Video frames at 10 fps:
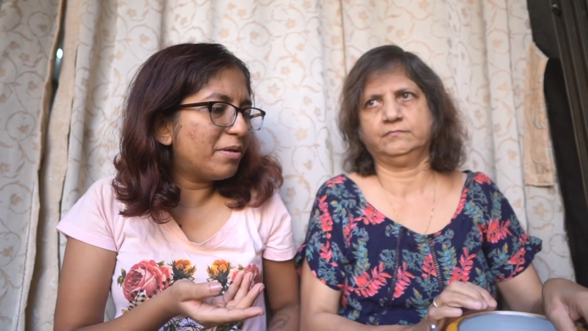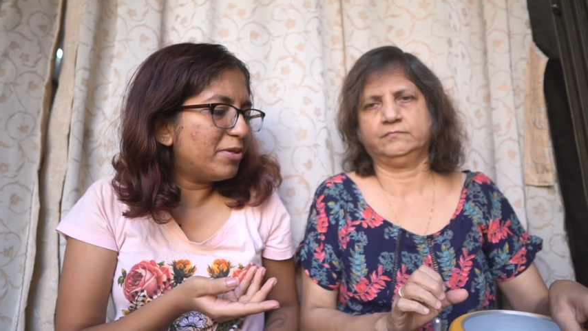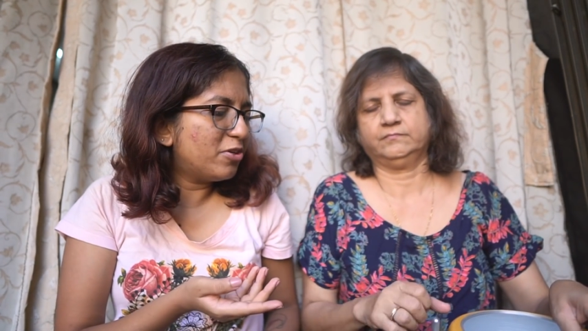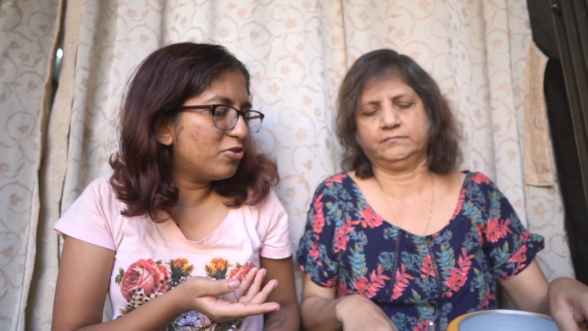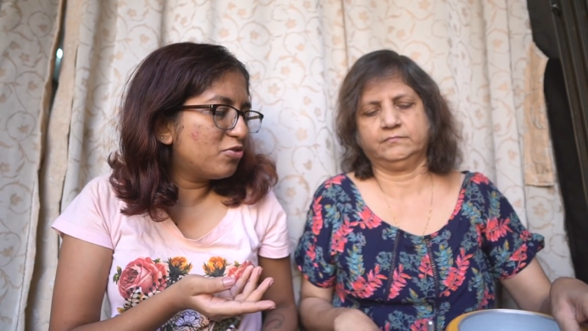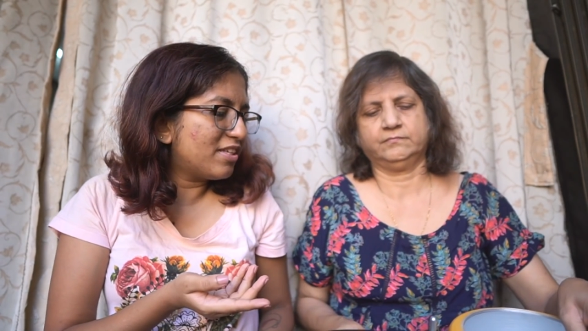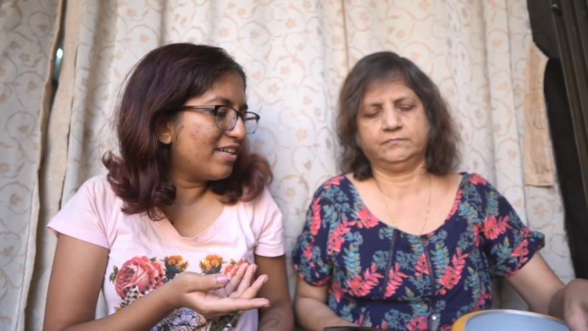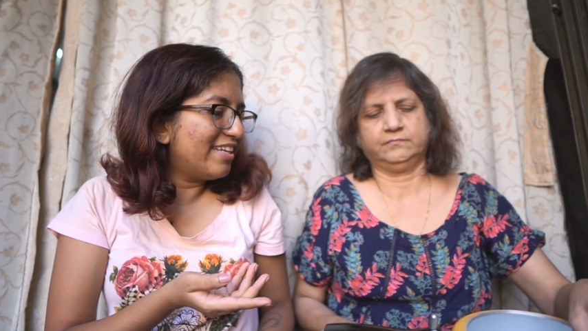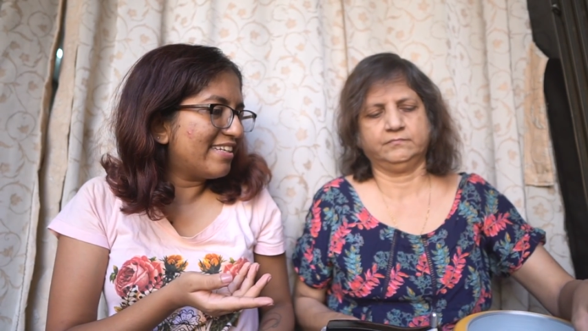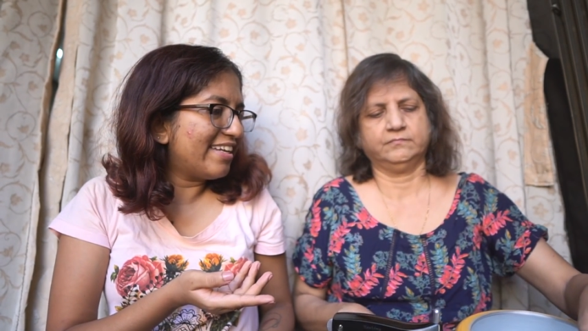Speaker 1: maybe you're
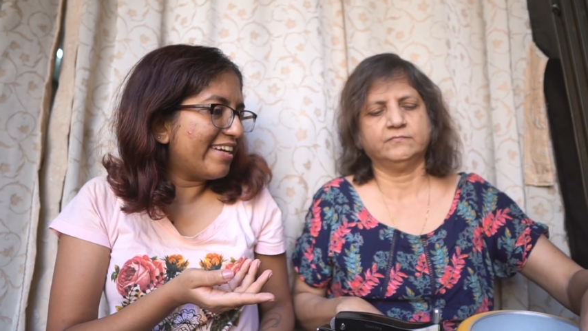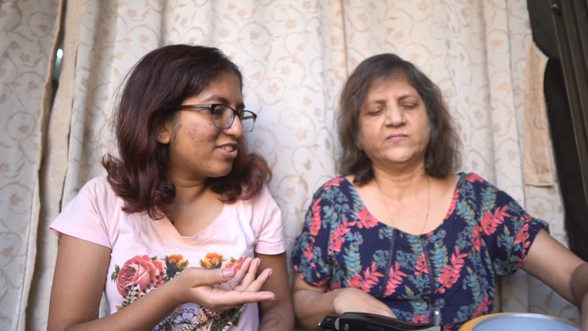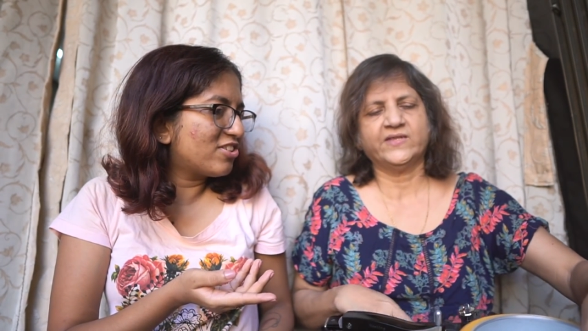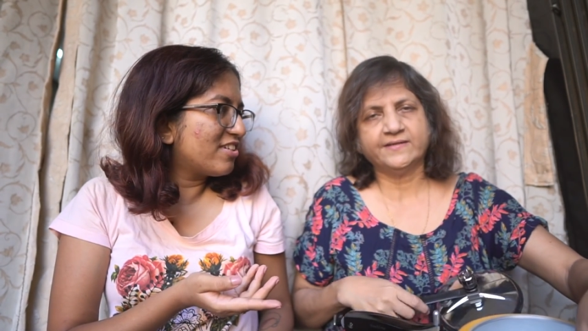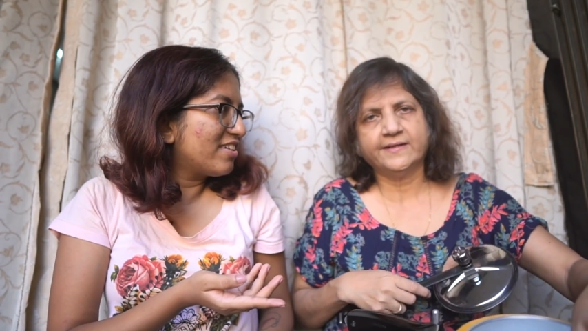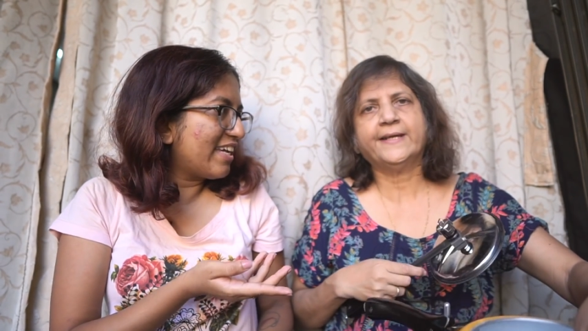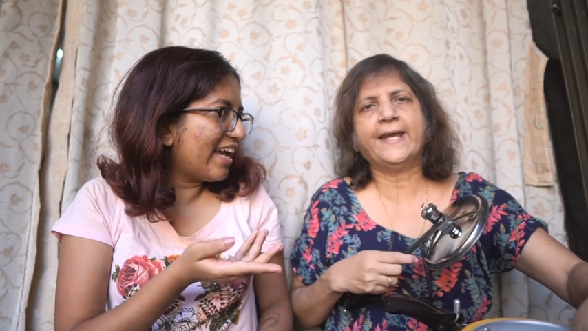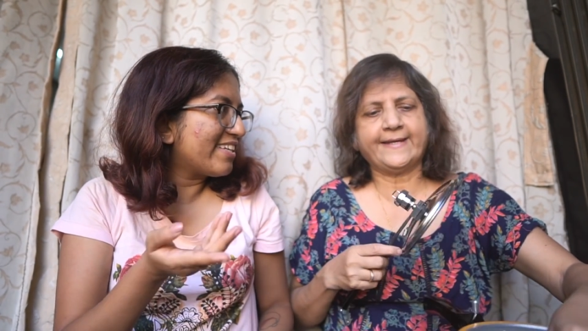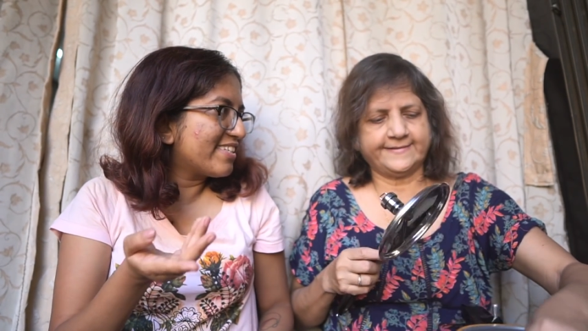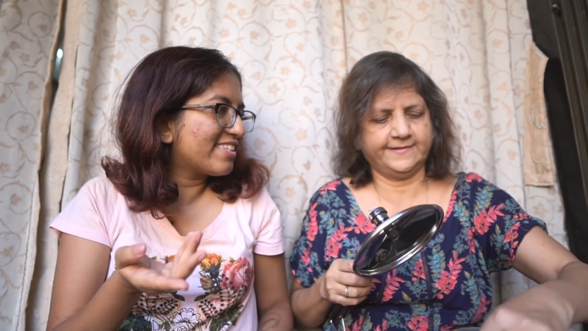using a little extra
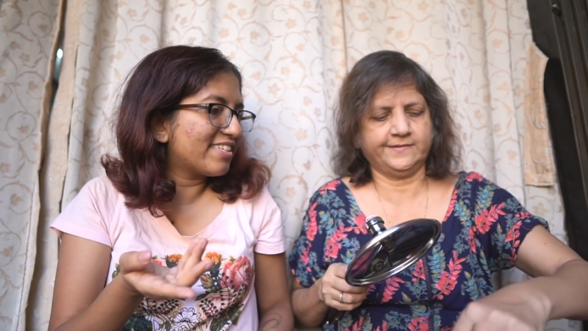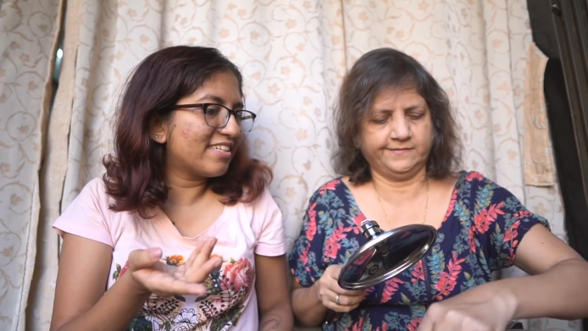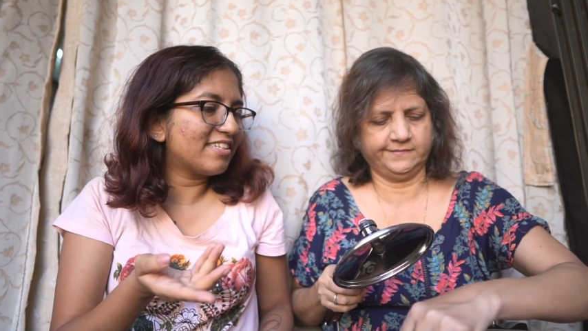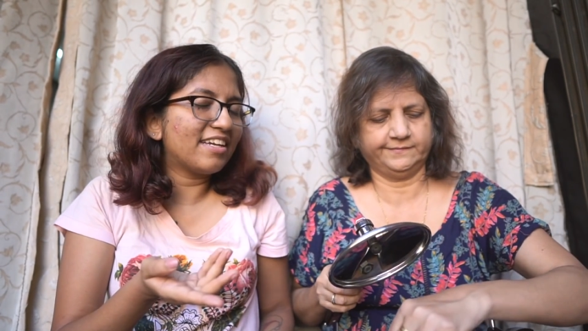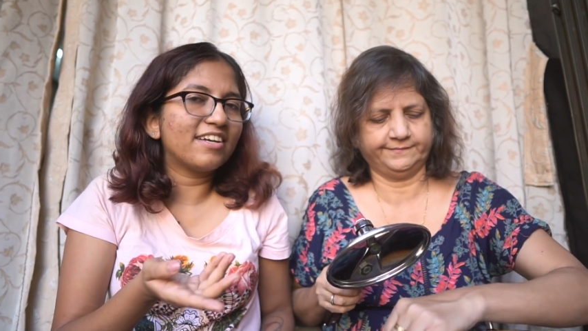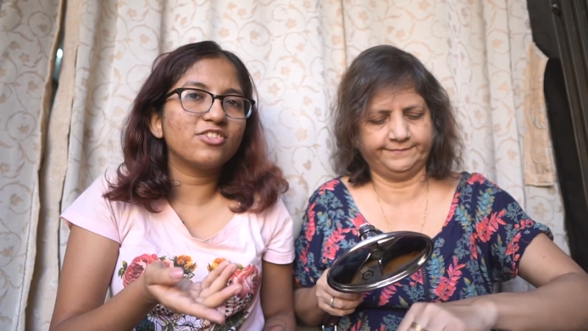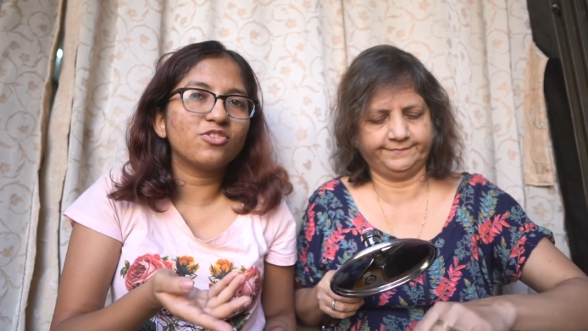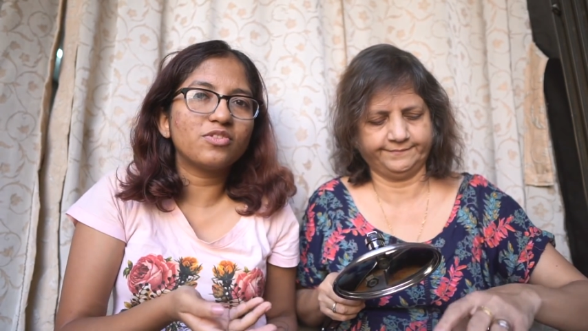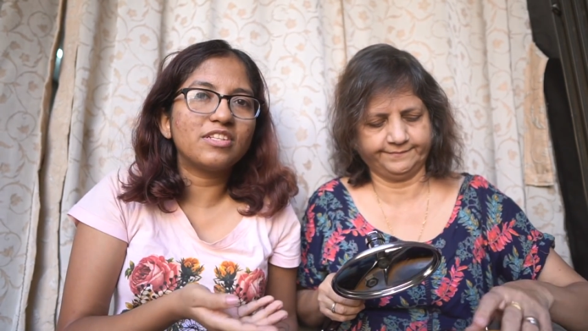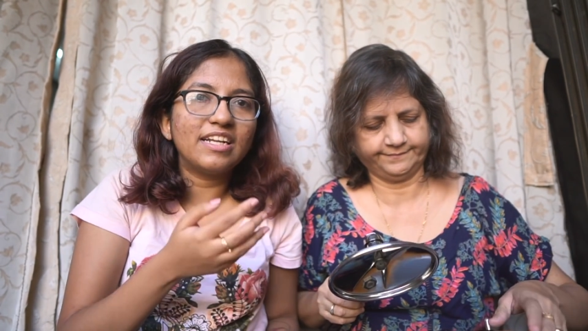gas yes. yeah
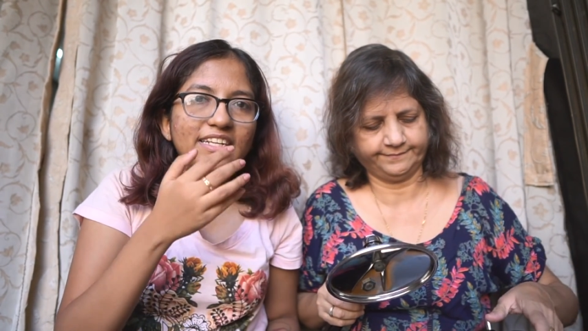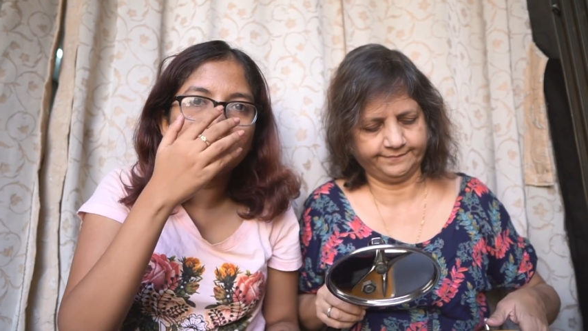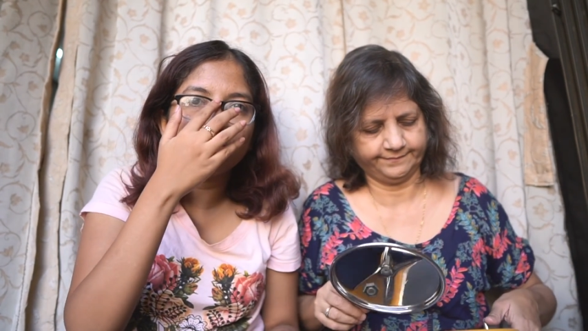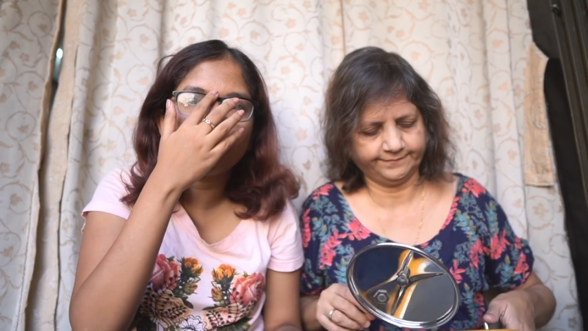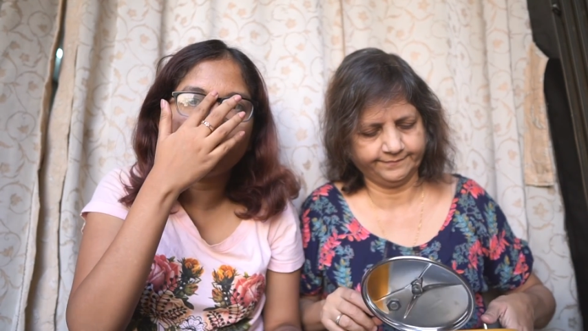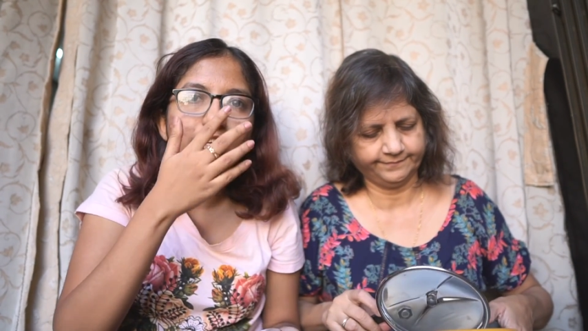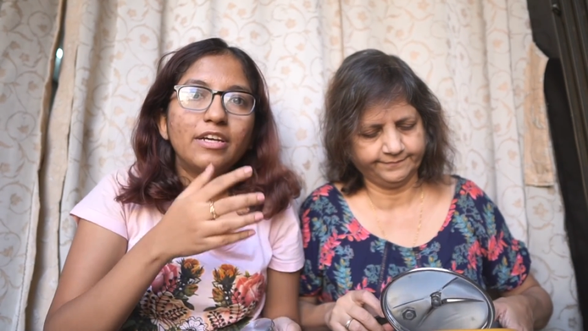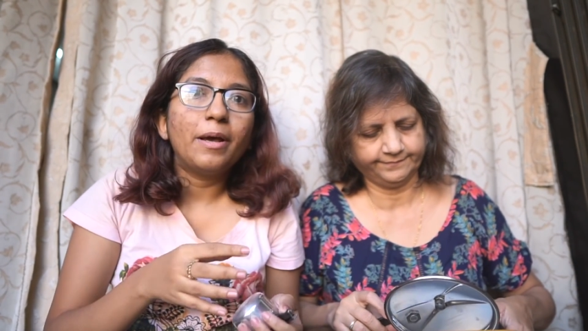so 3 liters good